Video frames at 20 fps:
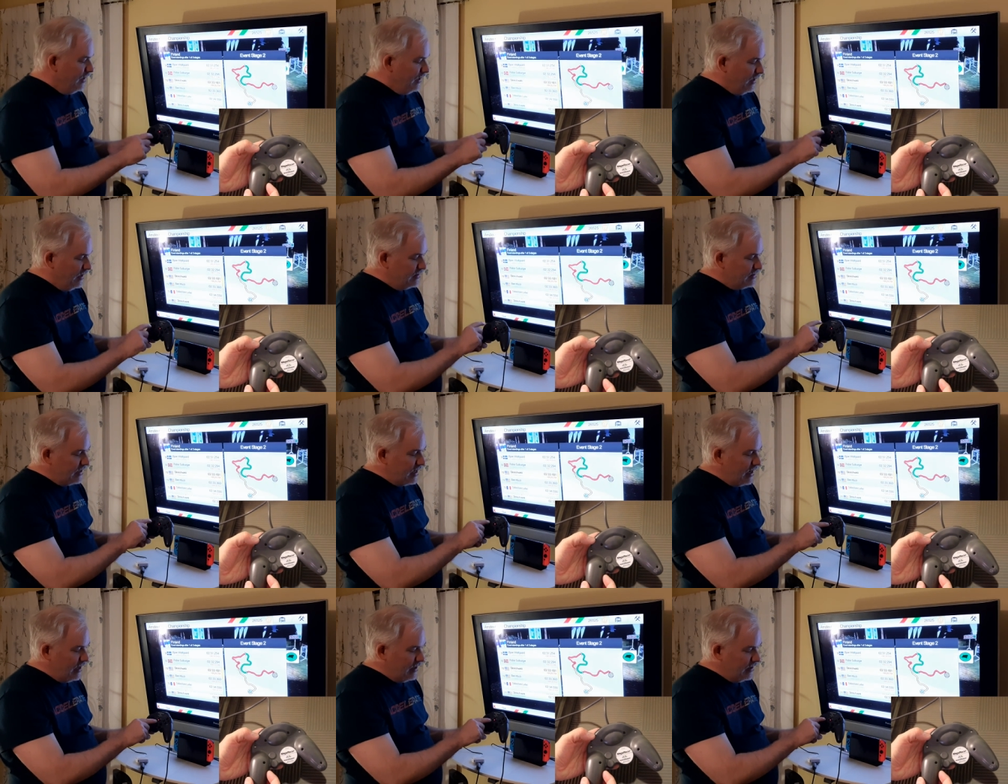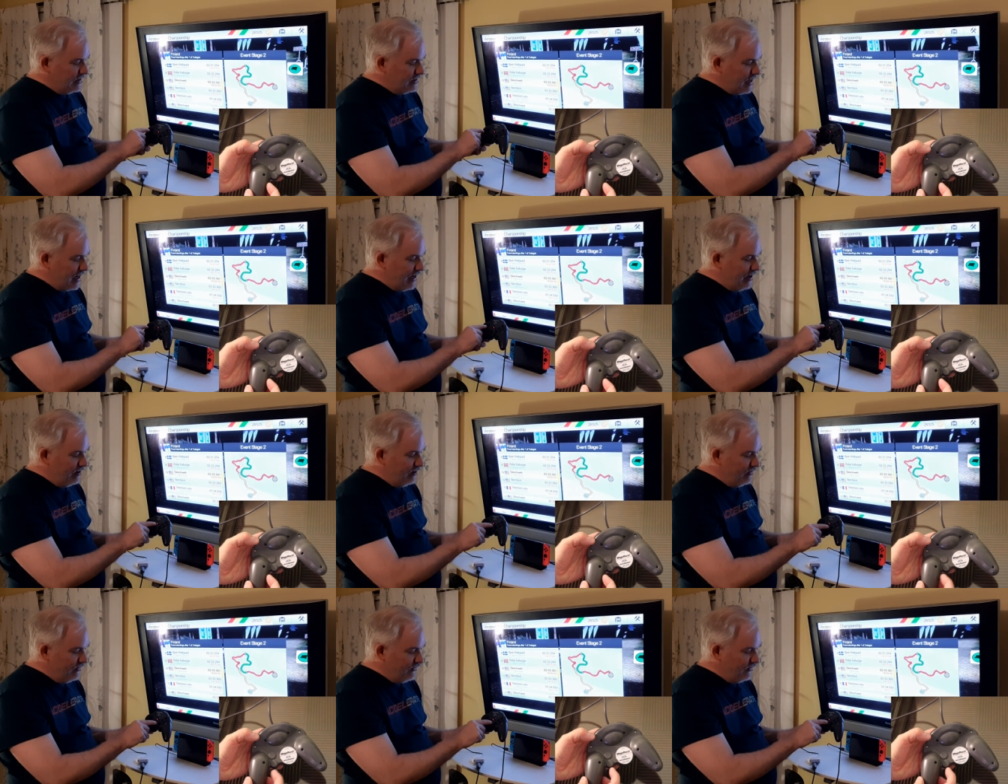It's got a
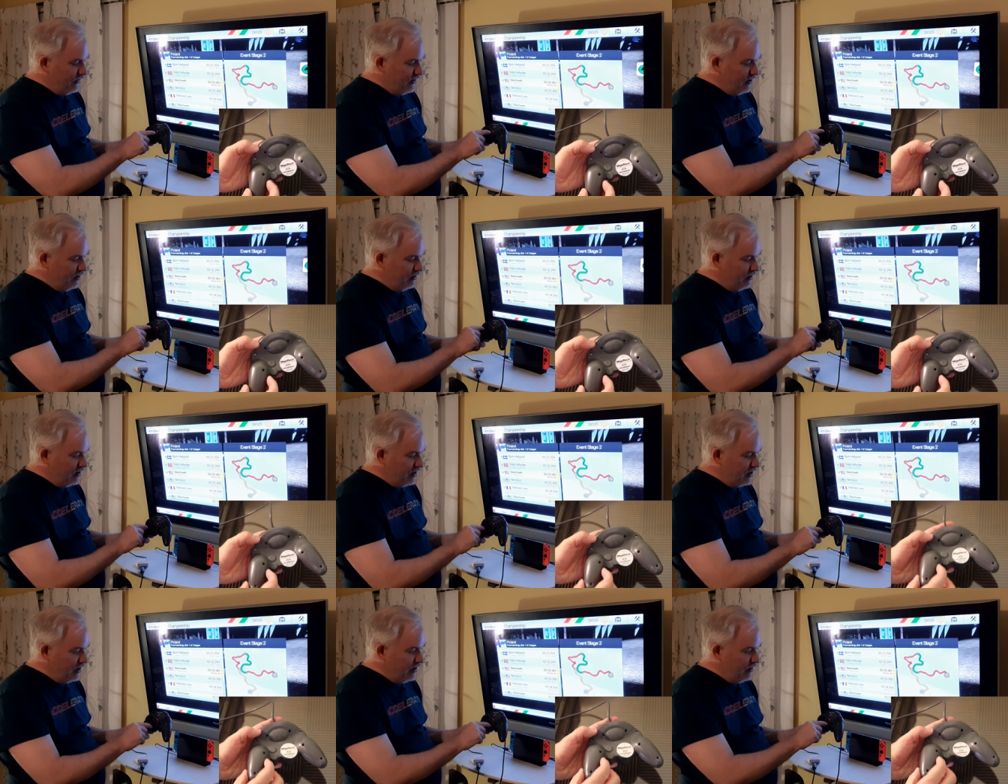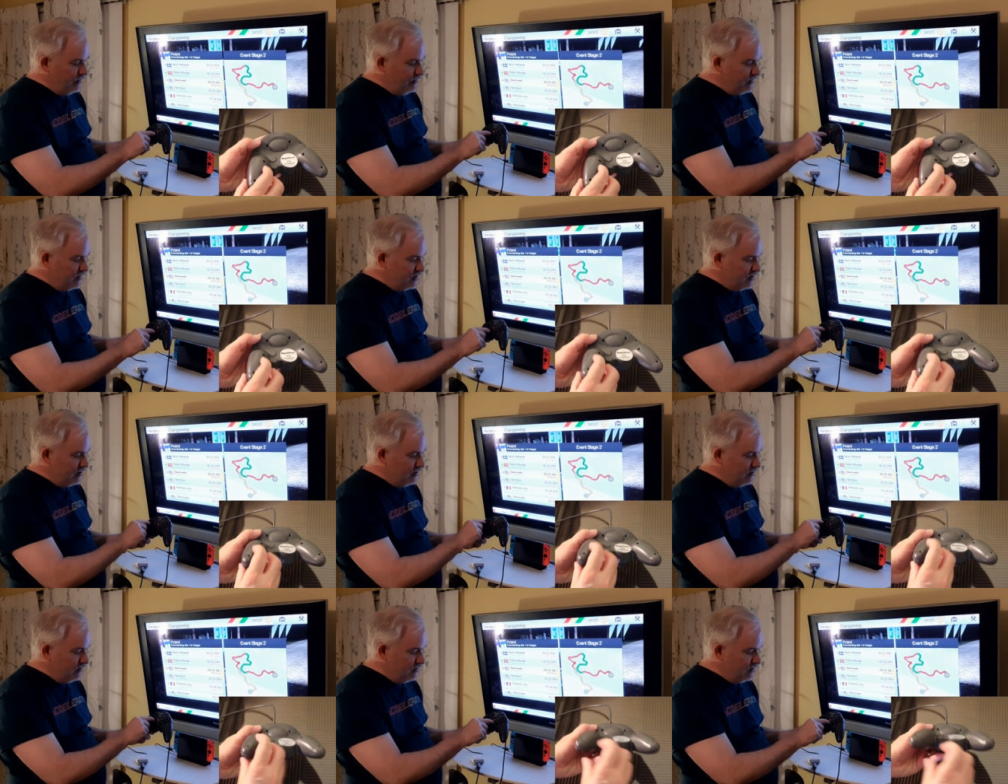dial for your thumb
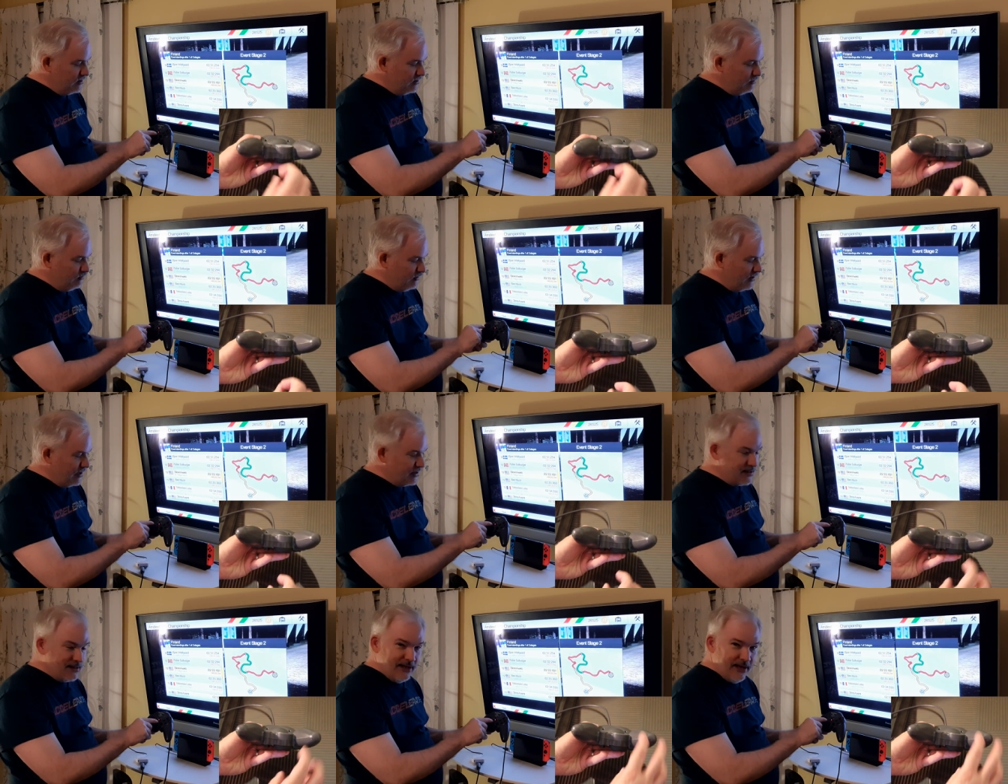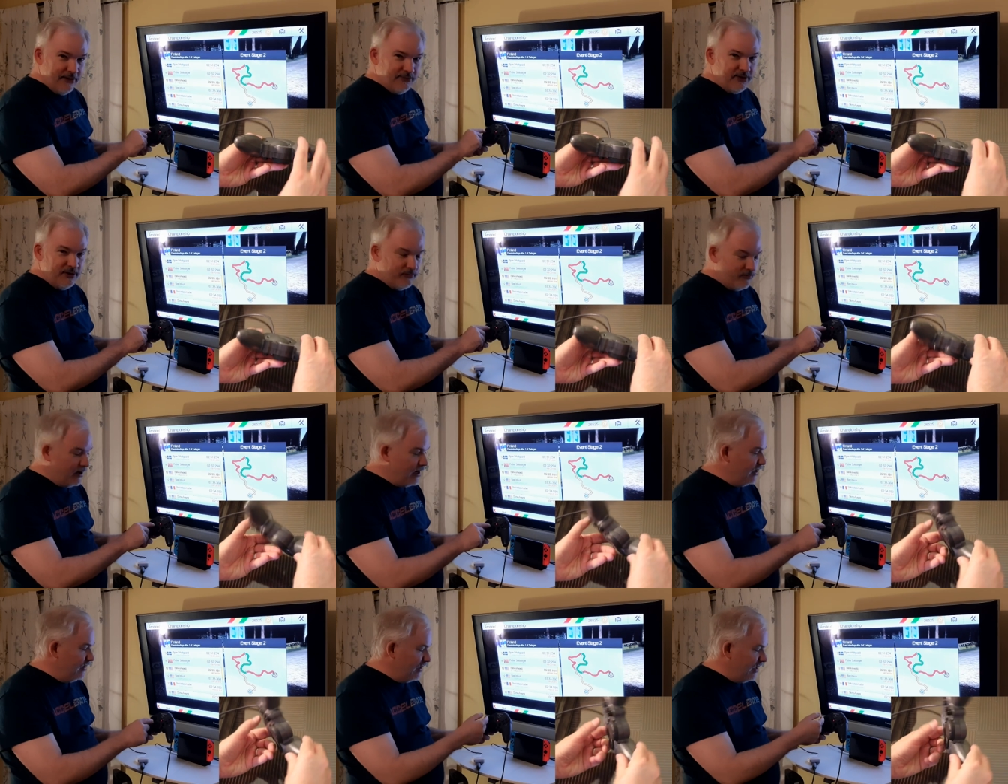to, to press left and
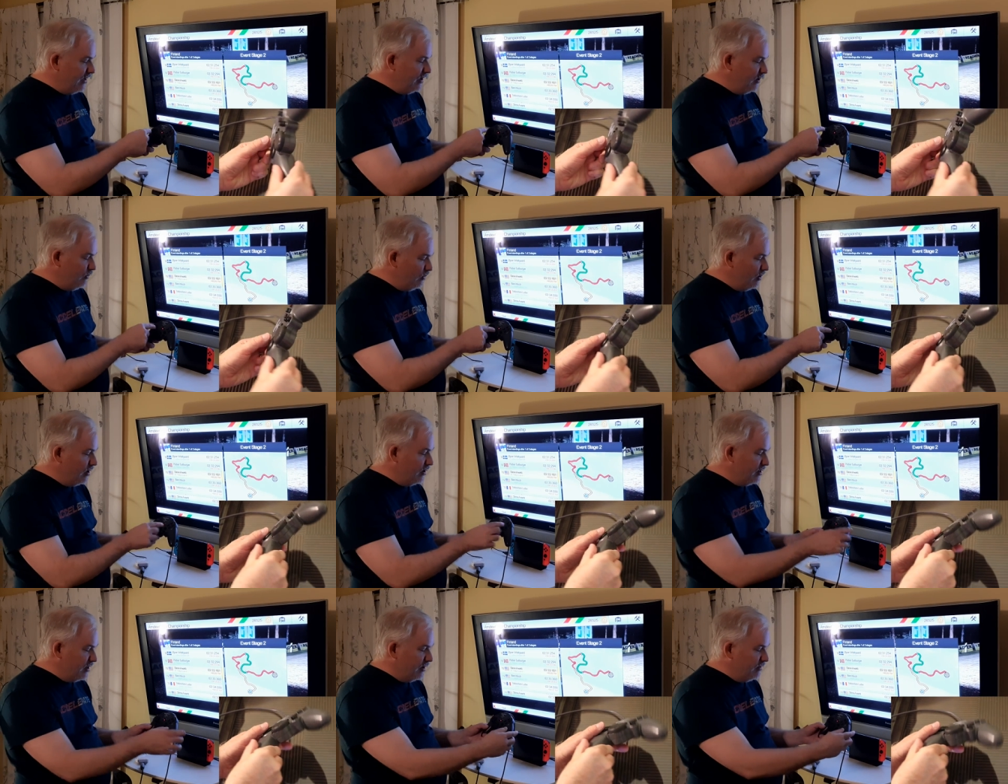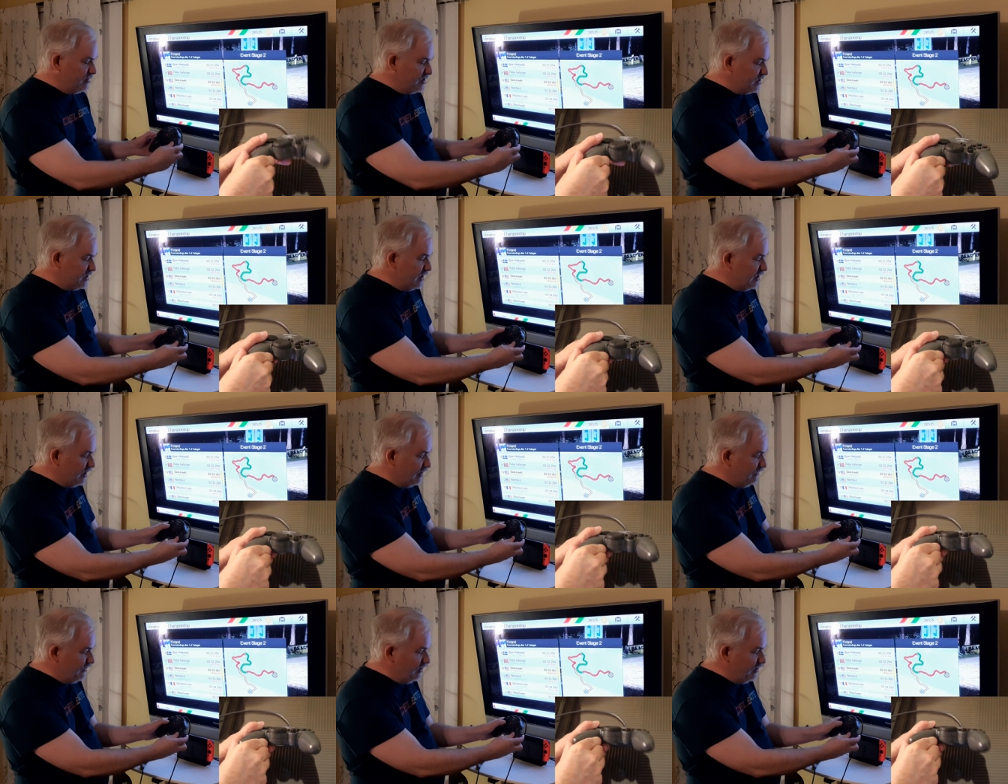right like you would a
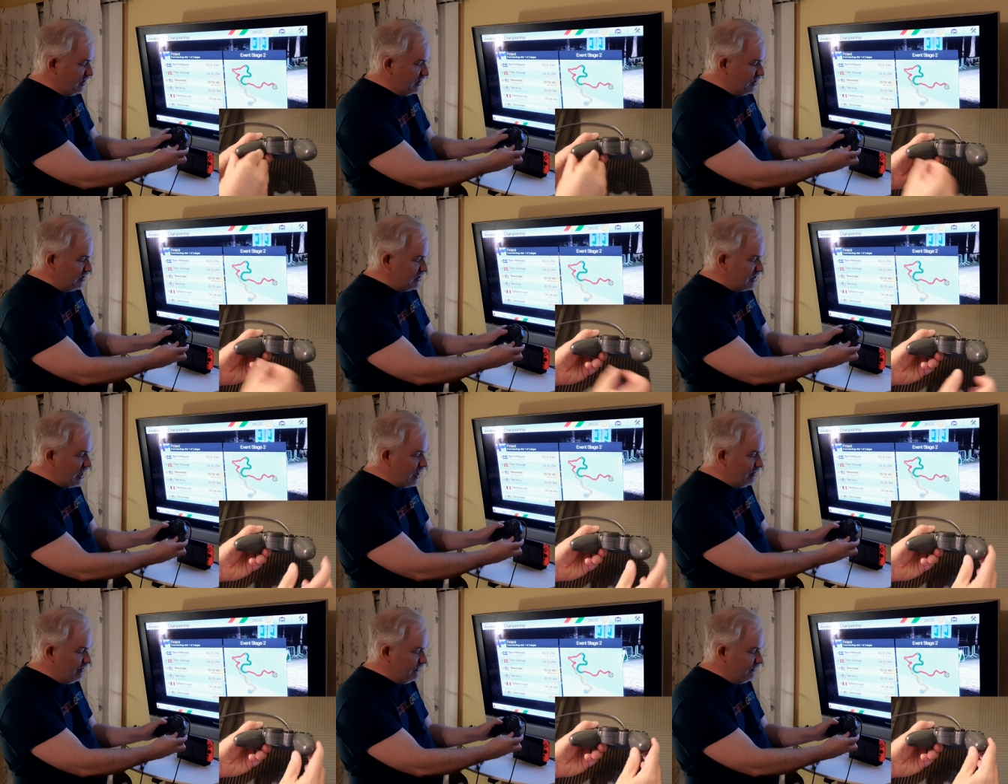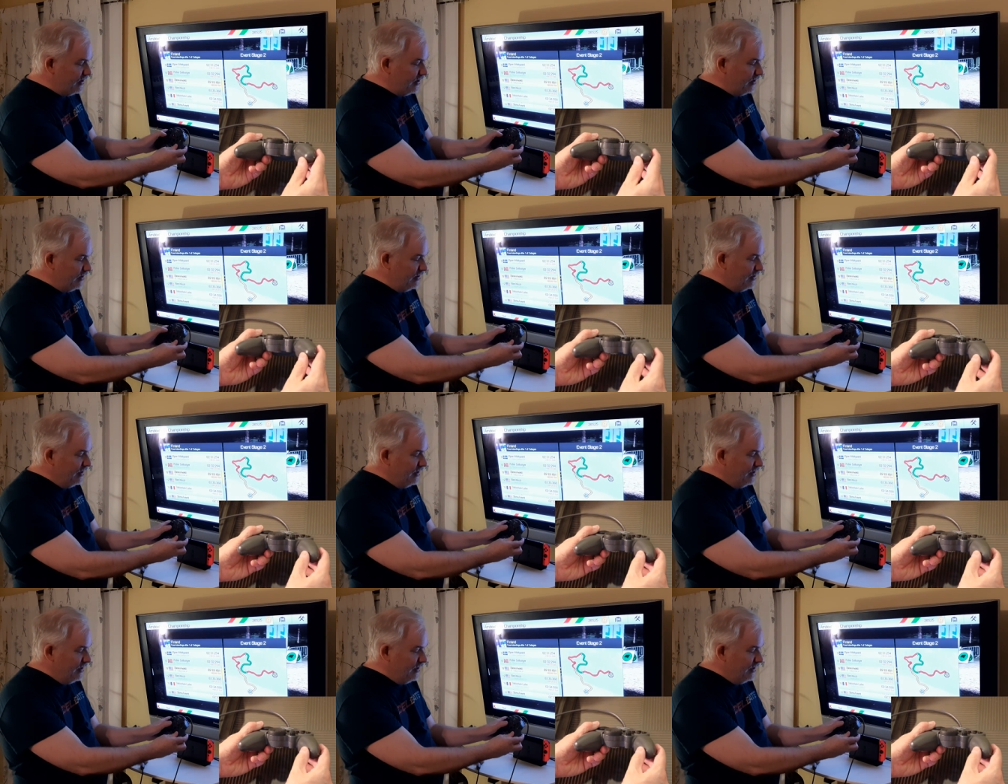thumbstick. If you're at the top of it,